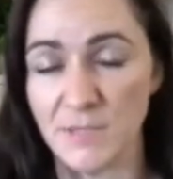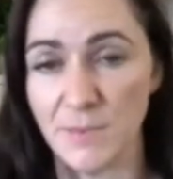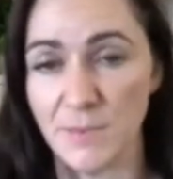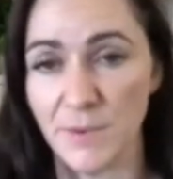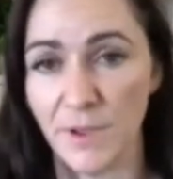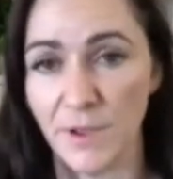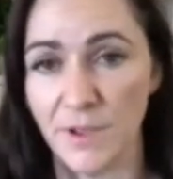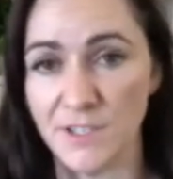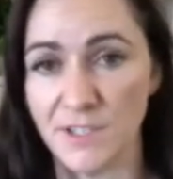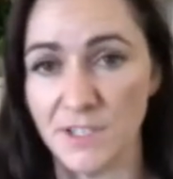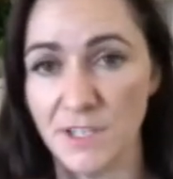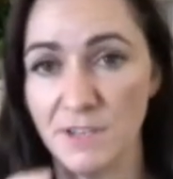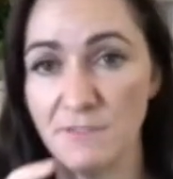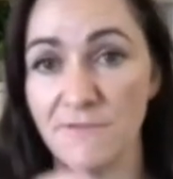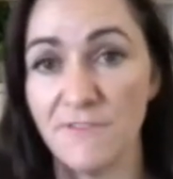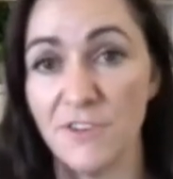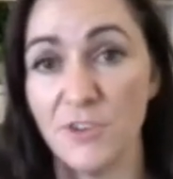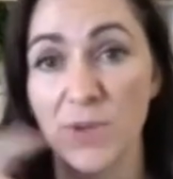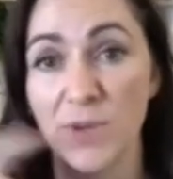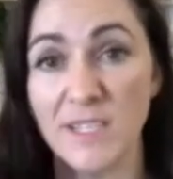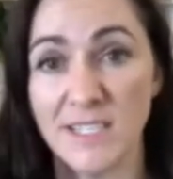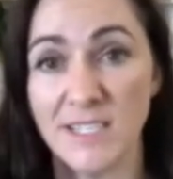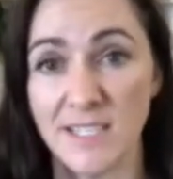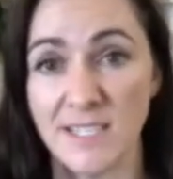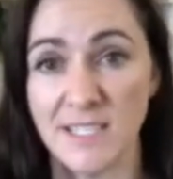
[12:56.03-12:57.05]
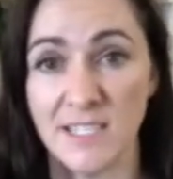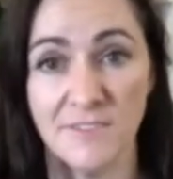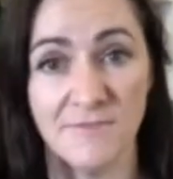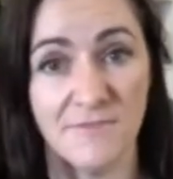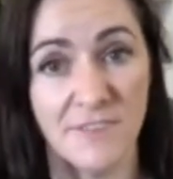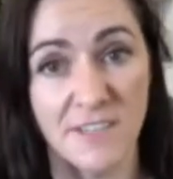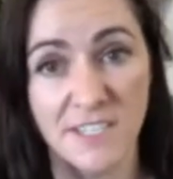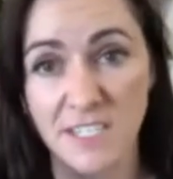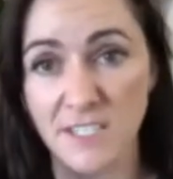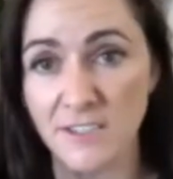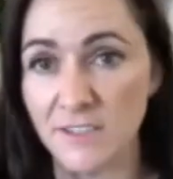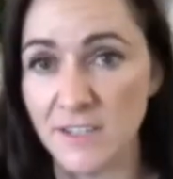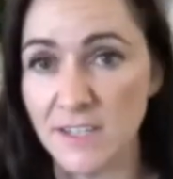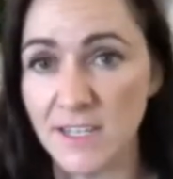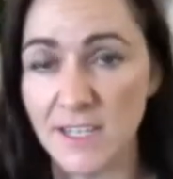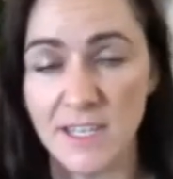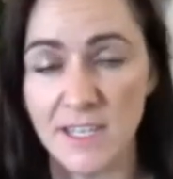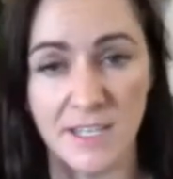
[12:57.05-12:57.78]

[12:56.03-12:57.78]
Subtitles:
because it influences the viscera,